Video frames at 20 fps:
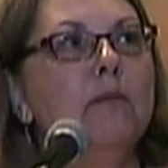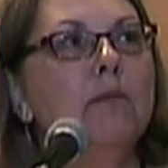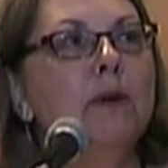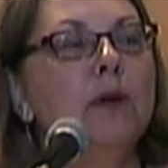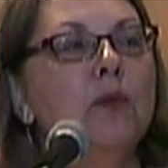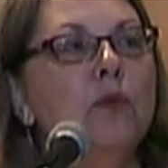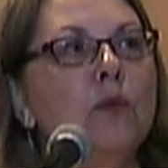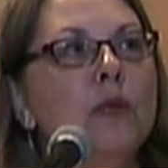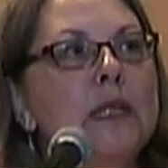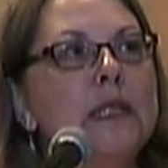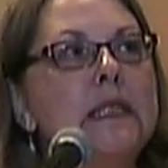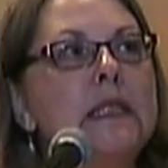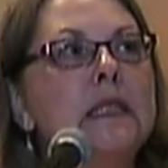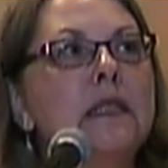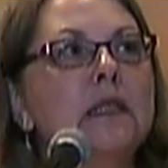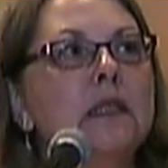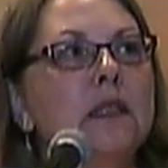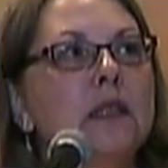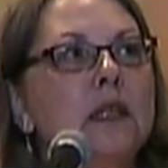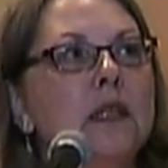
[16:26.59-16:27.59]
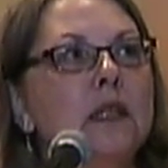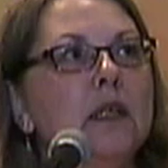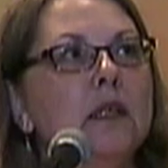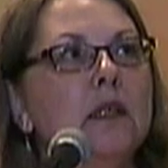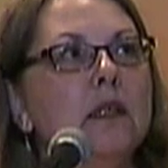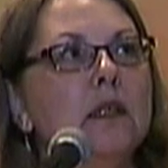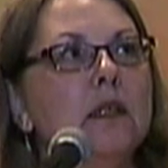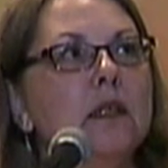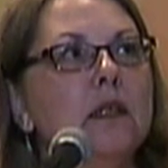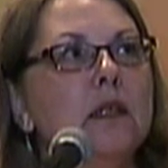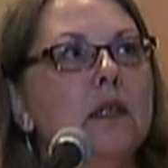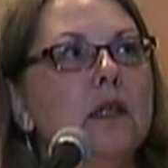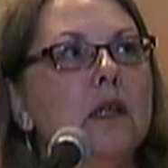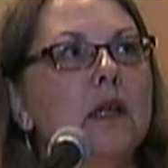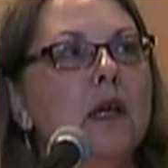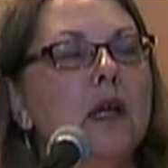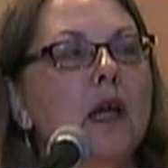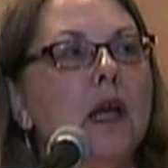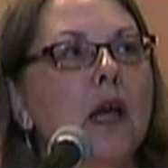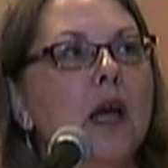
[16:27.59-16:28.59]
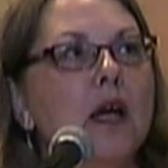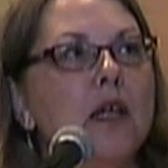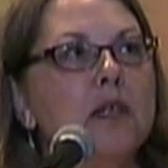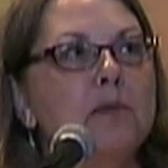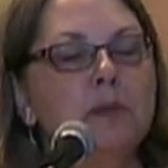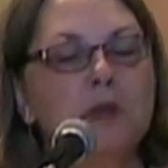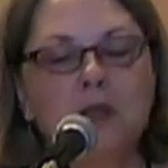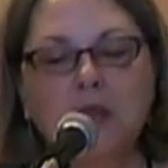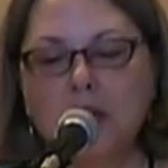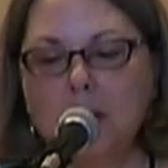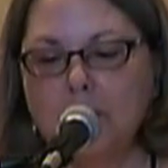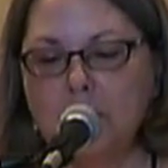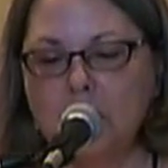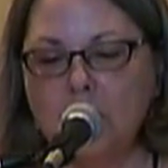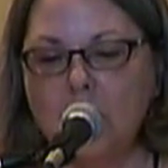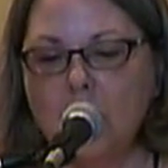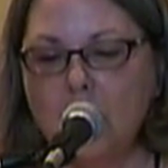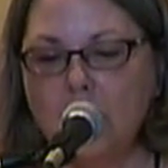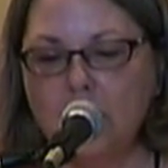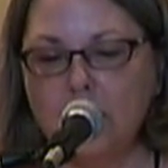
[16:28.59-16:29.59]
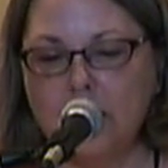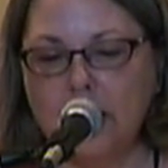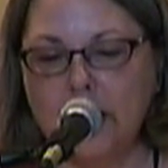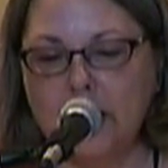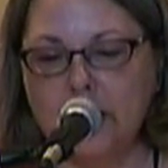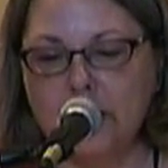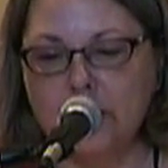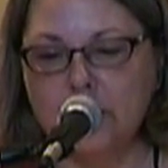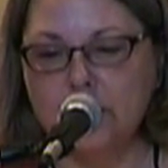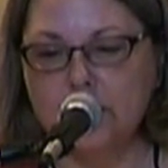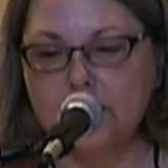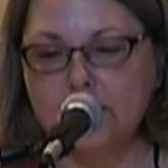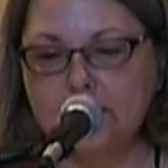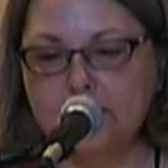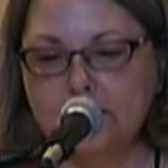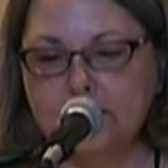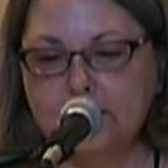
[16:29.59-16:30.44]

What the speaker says: but recently has become a congregation.